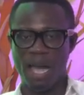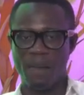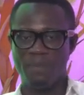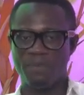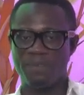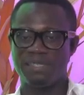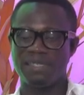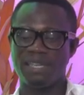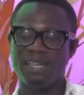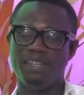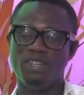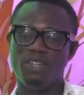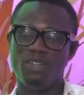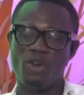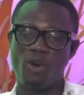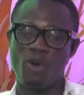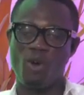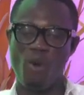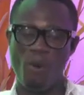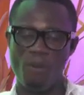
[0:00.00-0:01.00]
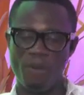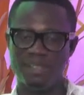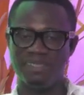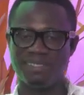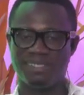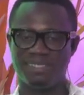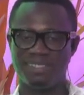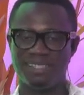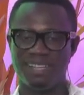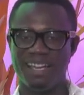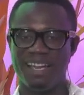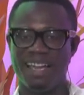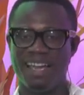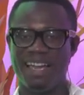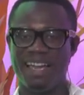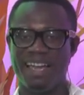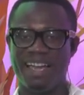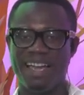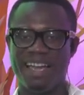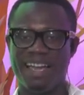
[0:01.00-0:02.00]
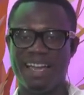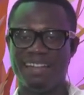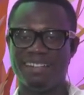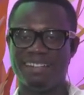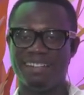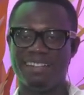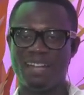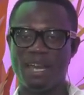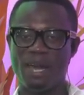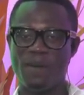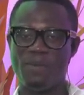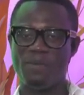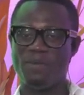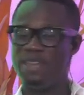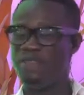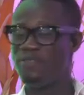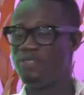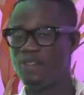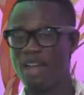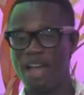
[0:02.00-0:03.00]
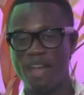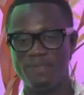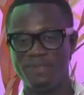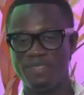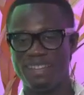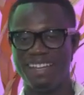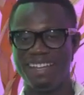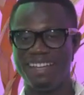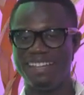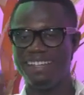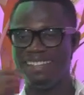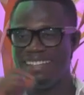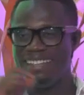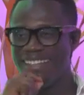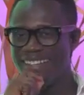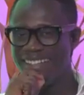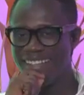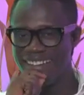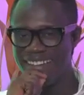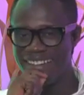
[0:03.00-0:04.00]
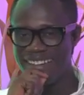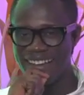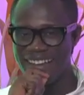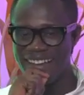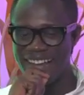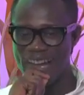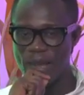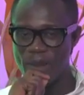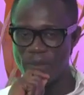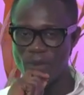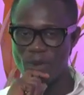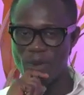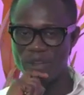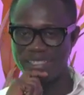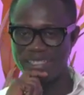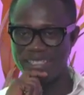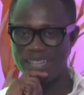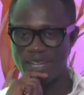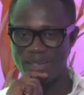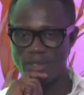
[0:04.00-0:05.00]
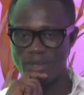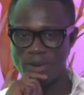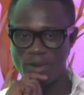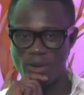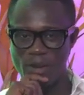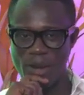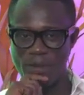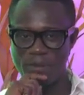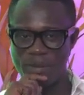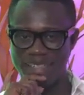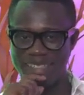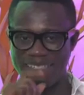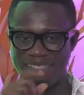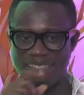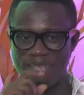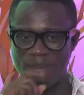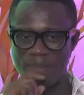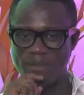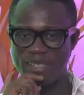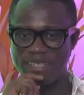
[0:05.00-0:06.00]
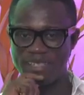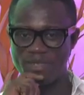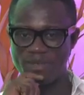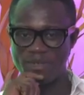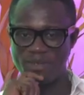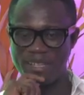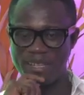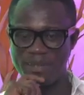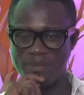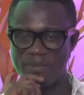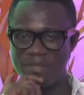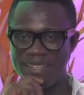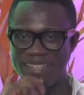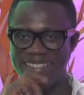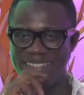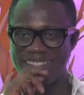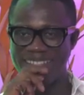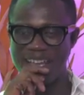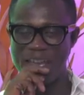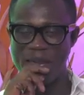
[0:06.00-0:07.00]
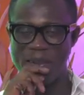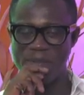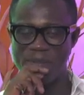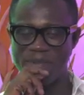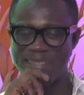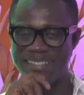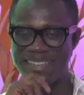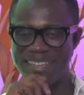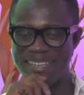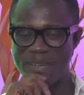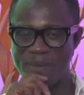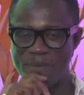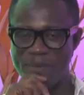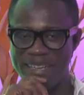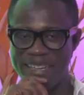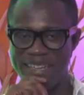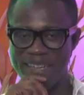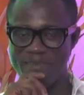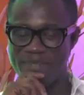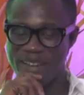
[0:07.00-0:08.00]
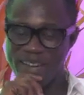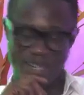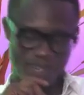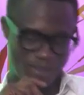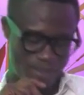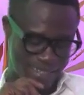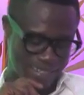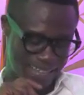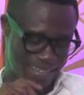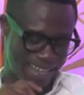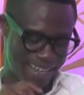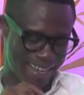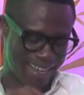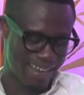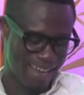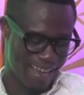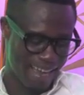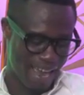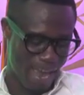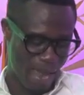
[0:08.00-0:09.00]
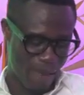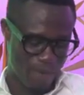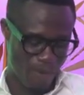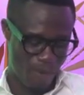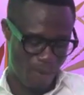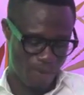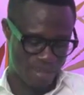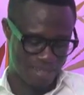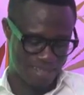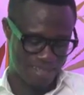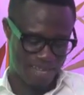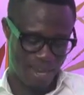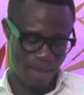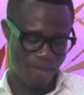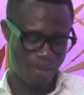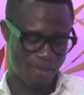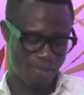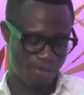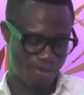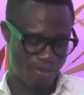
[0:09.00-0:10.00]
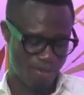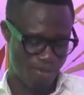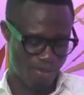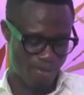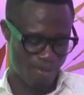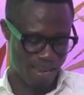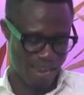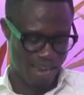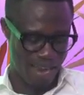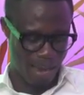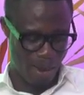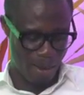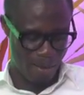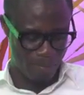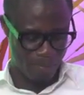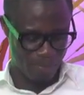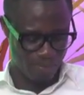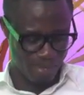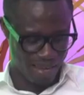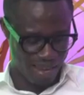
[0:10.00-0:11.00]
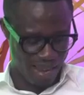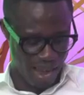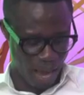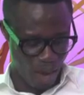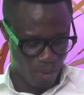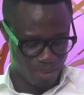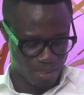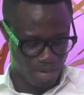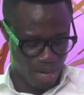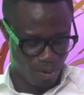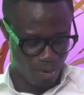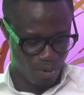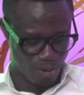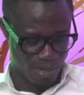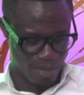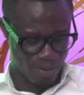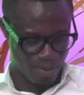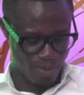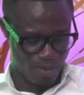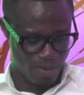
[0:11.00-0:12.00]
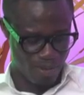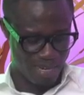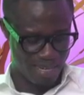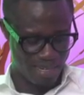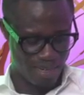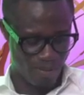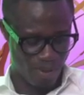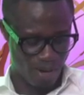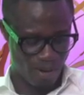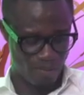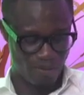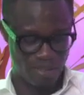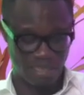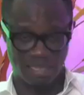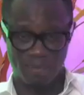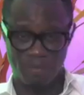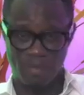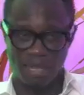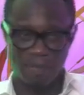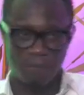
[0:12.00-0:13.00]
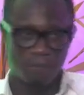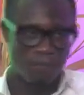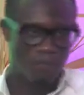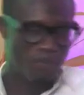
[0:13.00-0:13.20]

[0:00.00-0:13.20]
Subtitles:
send in your comments. And if you have any question at all about this subject, you can please send them in. Very interesting comments coming through. I wish I could read one of these, but